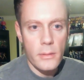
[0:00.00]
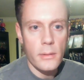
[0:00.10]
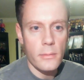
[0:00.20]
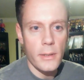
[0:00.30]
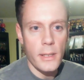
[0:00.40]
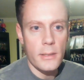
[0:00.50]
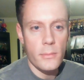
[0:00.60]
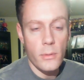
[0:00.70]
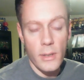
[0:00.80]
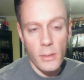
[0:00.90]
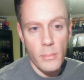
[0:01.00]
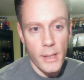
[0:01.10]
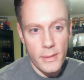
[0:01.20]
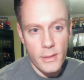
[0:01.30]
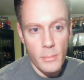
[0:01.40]
Fantastic Four end up
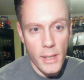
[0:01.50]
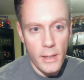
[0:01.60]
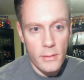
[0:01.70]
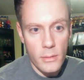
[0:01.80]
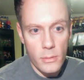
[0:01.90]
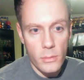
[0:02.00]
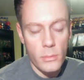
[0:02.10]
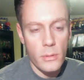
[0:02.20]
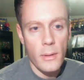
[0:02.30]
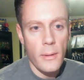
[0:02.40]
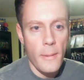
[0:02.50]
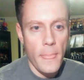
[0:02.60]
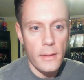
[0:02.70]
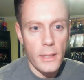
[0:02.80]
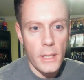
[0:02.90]
vanishing back to
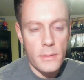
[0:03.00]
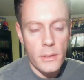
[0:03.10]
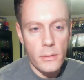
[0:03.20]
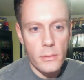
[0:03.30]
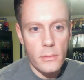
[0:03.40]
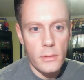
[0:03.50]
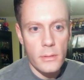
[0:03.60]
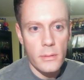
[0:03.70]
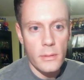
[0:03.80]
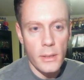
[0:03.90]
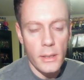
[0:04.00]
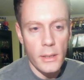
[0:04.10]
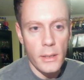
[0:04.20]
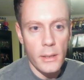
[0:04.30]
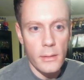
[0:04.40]
the negative zone
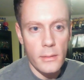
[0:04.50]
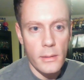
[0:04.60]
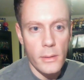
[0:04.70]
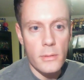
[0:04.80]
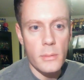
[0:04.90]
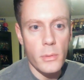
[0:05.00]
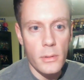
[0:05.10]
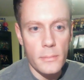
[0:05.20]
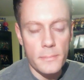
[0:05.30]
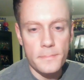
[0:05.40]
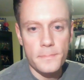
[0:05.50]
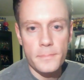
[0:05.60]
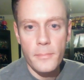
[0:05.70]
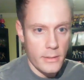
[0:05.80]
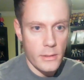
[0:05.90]
and close the portal.
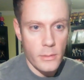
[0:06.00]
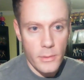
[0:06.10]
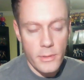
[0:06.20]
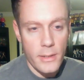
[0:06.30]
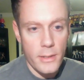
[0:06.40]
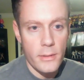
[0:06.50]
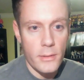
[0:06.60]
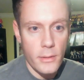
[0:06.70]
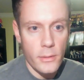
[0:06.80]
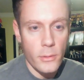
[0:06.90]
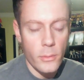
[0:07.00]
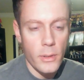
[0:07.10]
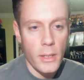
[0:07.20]
So then we transition to